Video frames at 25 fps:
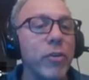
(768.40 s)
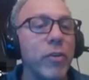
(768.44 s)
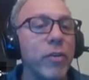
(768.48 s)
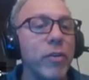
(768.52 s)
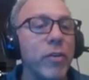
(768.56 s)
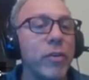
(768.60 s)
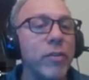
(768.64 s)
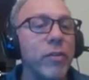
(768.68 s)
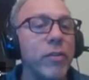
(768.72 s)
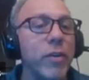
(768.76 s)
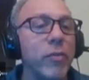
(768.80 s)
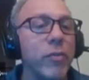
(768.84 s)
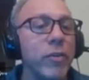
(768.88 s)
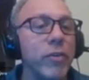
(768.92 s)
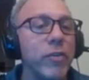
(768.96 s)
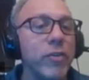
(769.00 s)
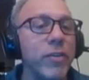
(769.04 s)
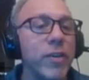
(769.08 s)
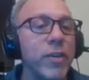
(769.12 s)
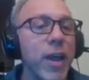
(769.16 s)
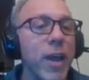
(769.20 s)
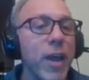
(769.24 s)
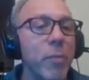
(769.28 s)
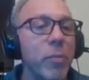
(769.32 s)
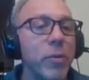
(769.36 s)
the difference in
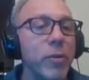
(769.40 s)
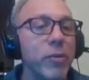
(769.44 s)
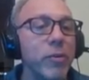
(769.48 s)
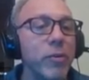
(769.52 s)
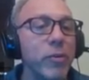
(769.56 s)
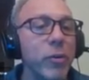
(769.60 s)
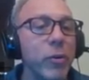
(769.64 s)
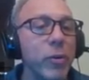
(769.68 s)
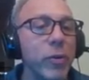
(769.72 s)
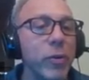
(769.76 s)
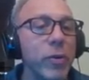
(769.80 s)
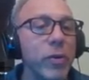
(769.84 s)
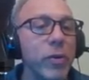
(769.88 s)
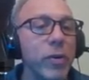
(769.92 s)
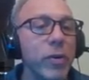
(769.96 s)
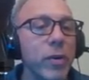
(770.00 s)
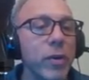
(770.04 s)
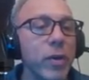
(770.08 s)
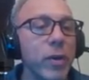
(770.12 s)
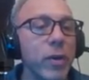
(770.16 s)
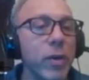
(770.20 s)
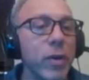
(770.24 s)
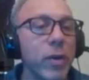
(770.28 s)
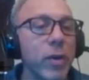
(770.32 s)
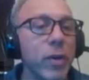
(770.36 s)
amplitude
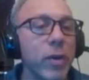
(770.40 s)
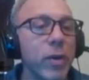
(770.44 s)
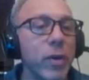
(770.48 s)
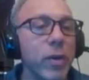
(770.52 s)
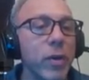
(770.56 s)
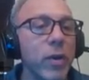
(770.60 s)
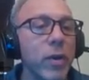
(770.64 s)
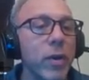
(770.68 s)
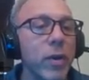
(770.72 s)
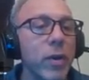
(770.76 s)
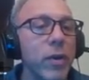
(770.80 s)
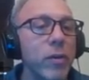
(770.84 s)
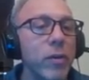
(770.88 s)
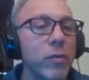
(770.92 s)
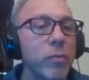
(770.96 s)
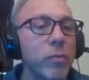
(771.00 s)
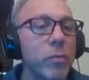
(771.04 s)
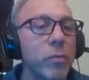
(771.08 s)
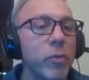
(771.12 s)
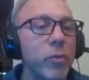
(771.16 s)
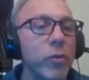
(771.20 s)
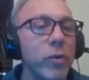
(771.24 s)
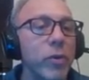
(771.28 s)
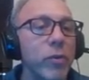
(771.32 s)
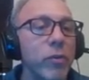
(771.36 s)

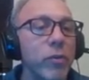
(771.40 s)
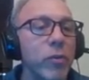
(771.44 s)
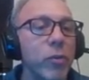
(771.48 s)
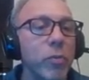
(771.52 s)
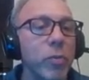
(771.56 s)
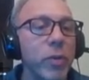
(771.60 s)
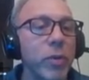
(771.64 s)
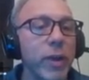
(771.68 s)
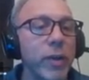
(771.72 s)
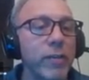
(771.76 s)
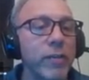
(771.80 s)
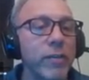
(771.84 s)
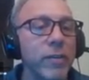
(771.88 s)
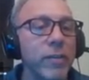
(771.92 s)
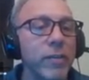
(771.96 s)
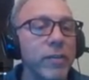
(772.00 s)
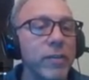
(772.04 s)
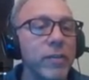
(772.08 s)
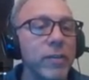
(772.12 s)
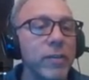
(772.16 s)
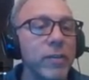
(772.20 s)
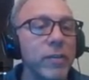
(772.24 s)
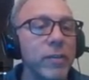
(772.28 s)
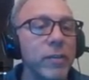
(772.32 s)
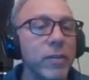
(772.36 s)
between two
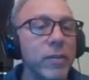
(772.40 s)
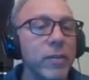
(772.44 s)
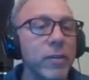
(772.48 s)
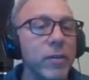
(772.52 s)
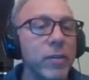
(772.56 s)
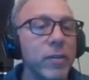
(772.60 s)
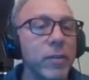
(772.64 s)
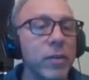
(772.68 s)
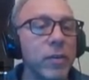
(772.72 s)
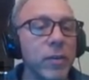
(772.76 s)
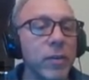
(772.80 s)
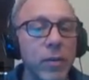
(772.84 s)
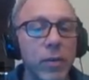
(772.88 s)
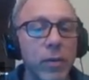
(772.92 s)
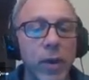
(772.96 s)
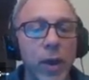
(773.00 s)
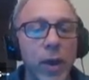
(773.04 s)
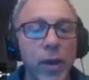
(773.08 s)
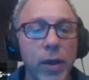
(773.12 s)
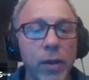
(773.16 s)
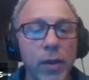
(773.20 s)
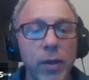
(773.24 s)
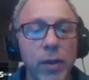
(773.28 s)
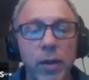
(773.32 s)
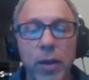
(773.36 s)
places,
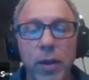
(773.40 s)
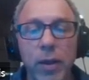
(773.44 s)
okay?